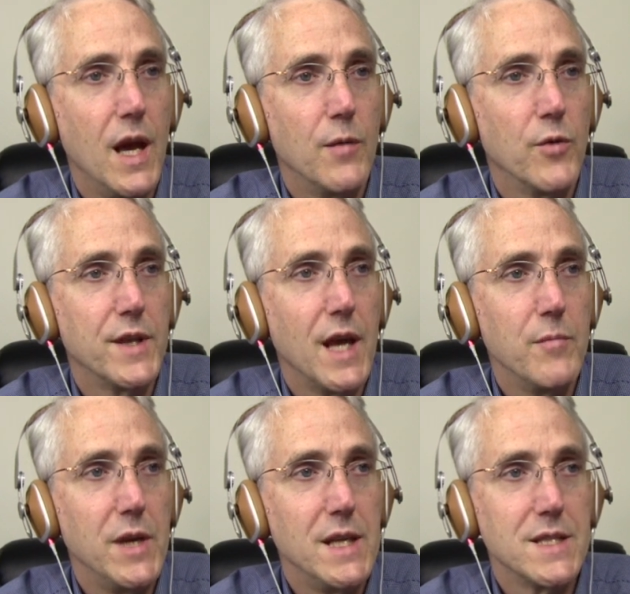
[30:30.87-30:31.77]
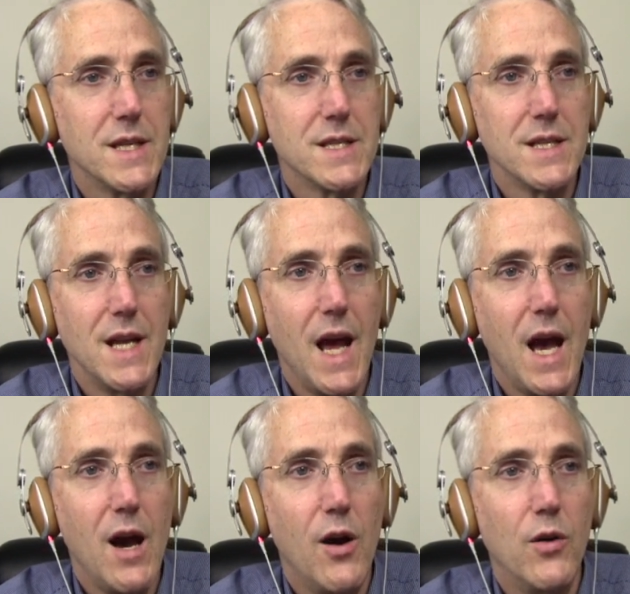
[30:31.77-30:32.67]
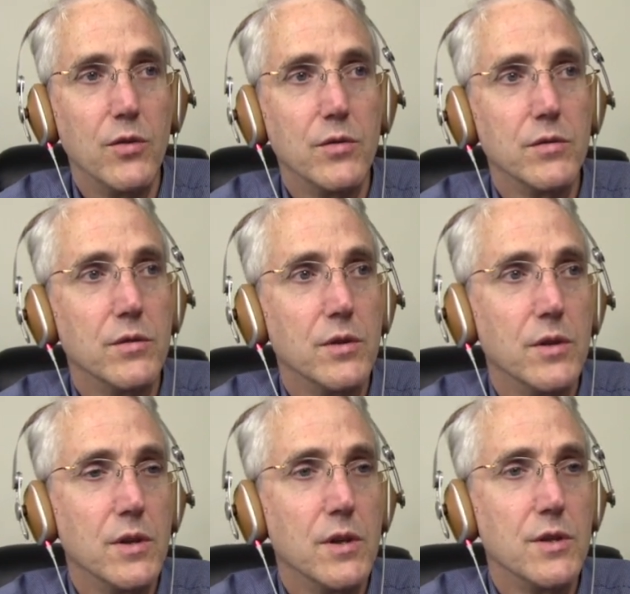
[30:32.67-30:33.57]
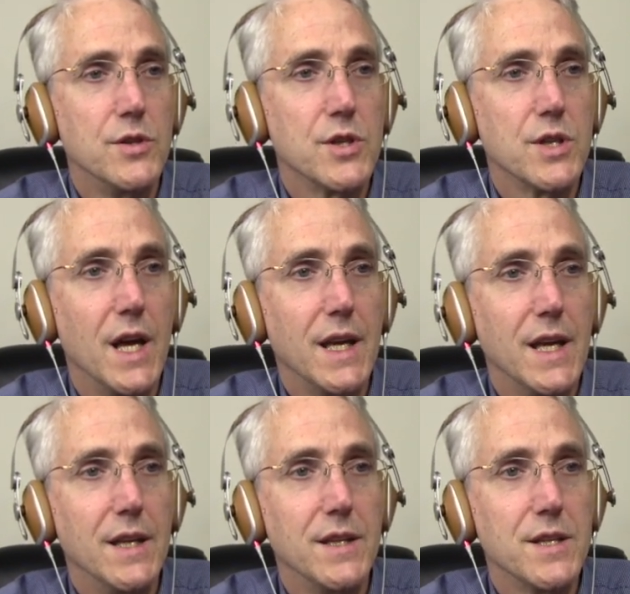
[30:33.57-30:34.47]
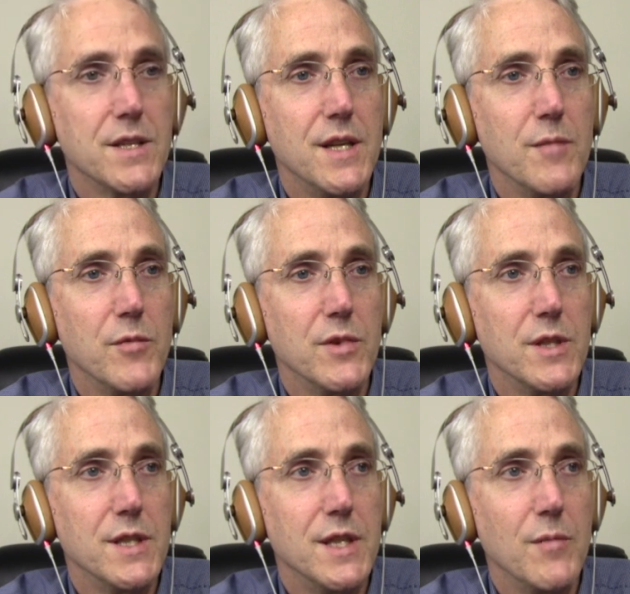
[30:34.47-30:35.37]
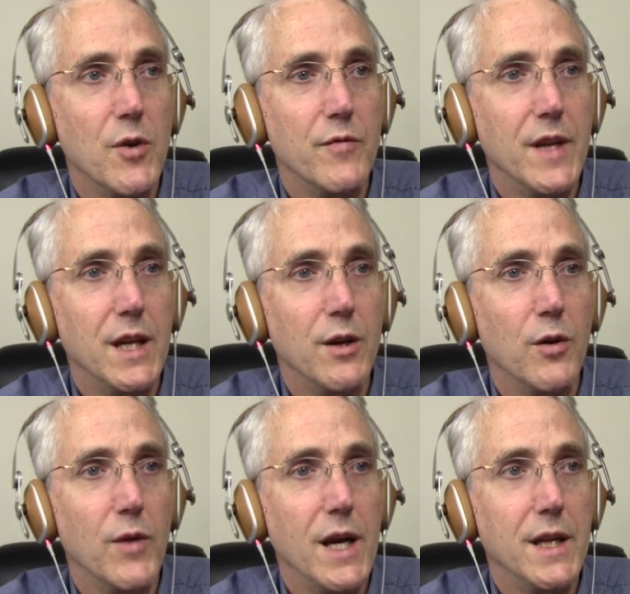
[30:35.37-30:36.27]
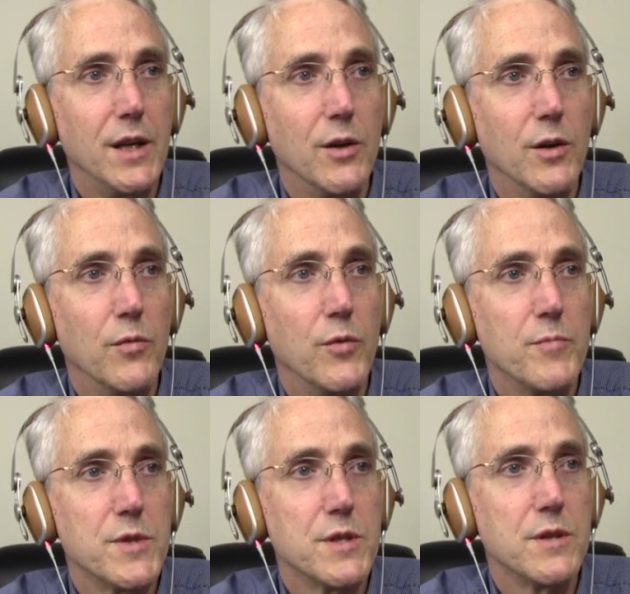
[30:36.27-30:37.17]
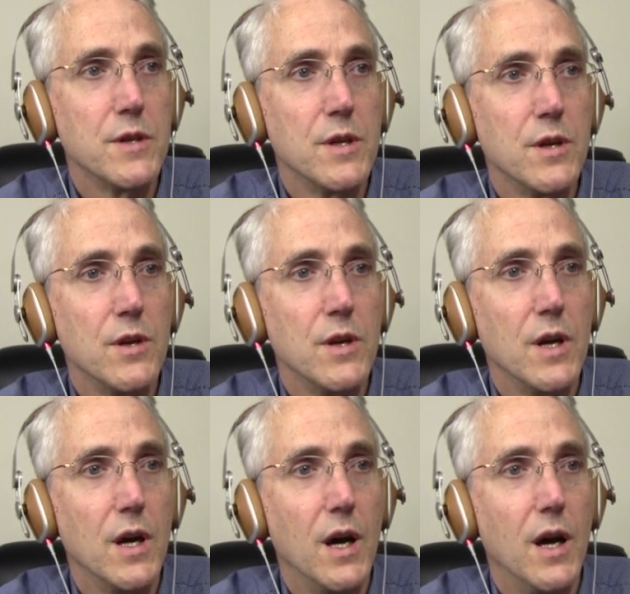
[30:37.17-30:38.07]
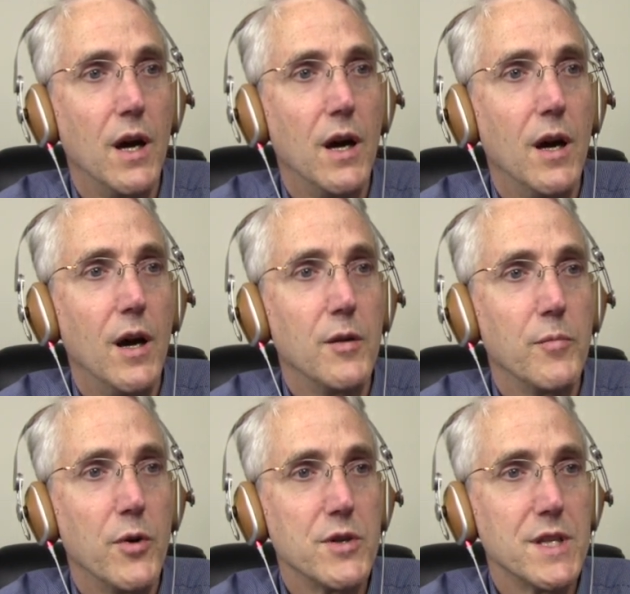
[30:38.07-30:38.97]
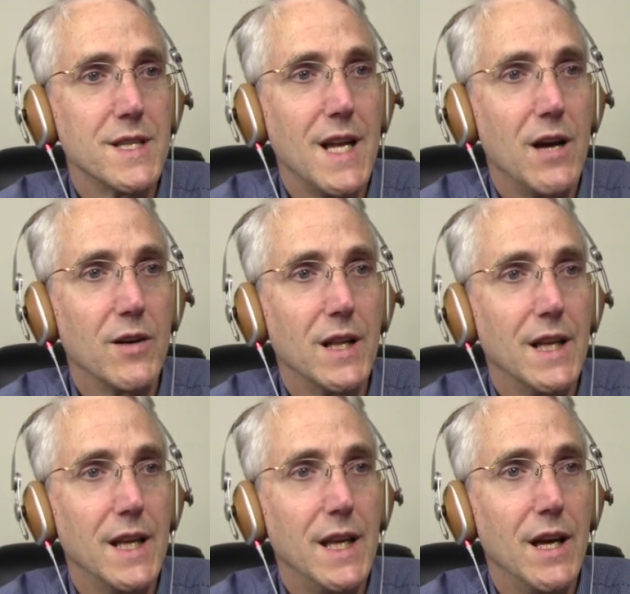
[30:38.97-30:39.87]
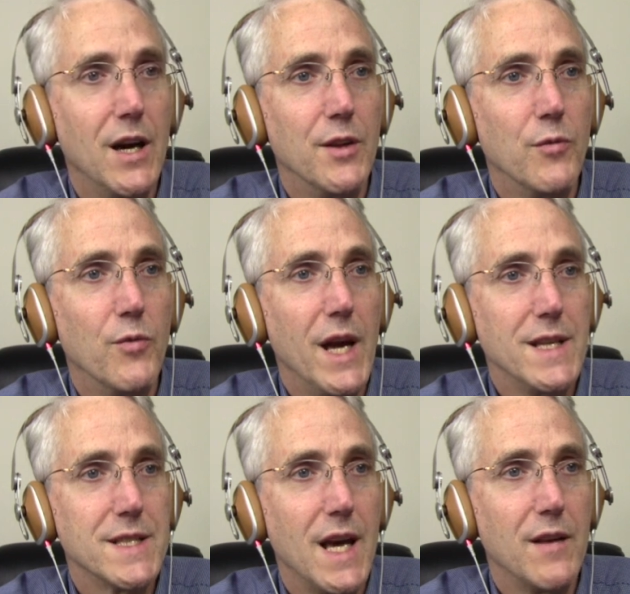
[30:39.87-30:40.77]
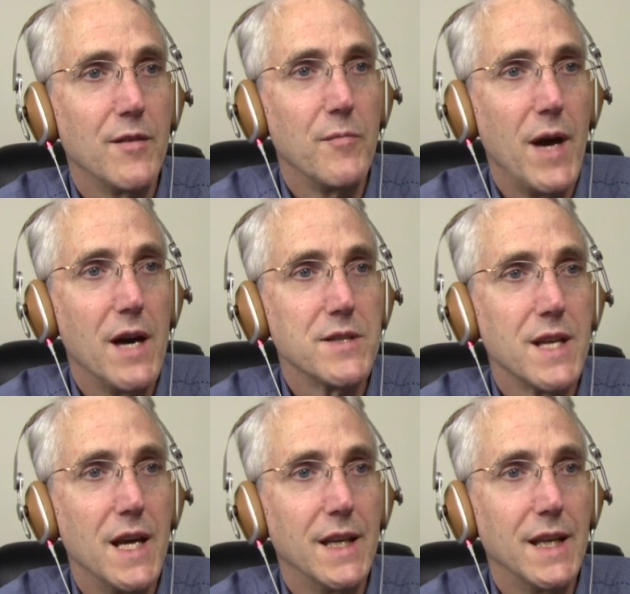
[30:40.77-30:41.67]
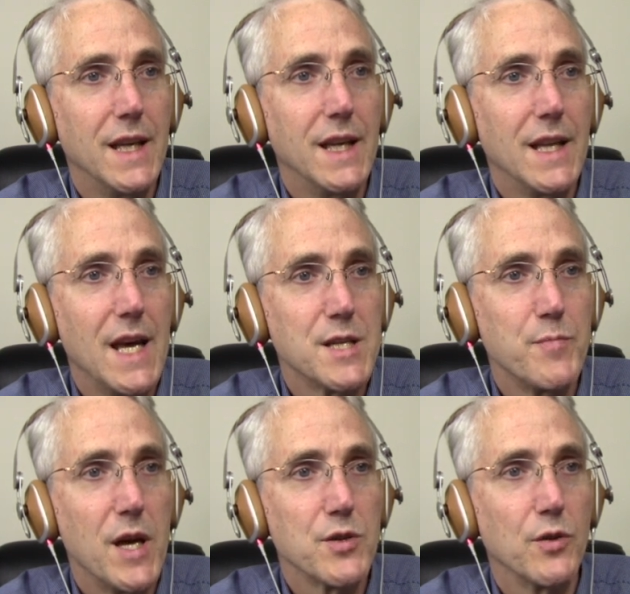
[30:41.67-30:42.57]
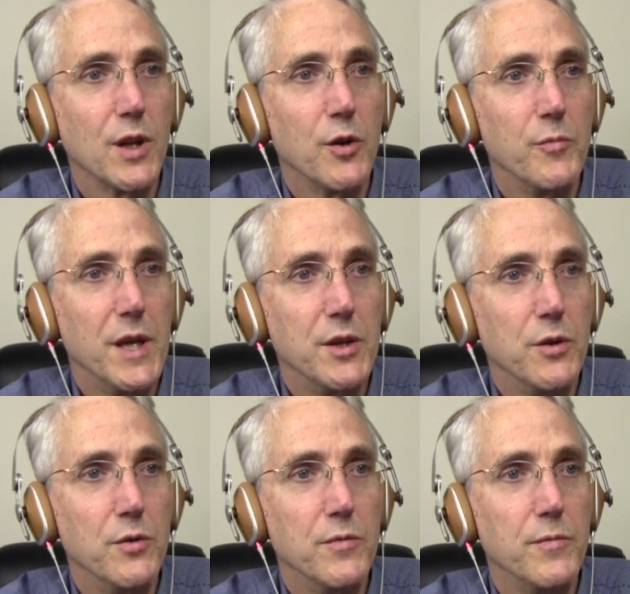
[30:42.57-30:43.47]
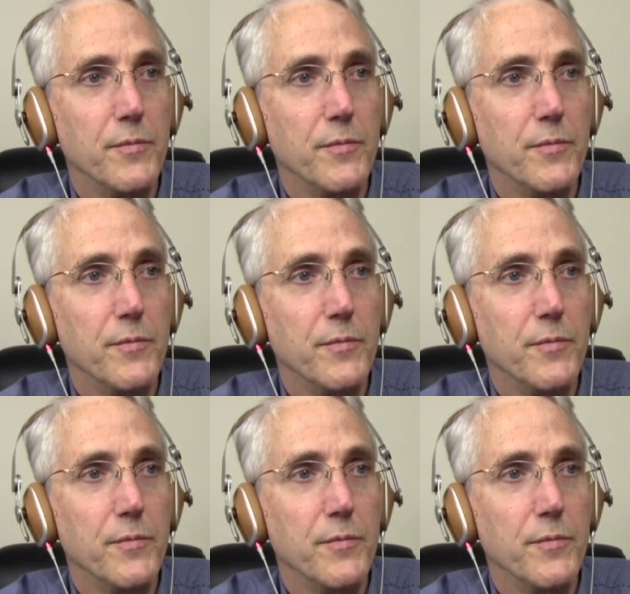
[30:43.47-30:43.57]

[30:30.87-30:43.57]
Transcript: And what that means is now, just like in this demo video right here, whoops, the person's now clicking on the right side of the mouse and getting that special little menu.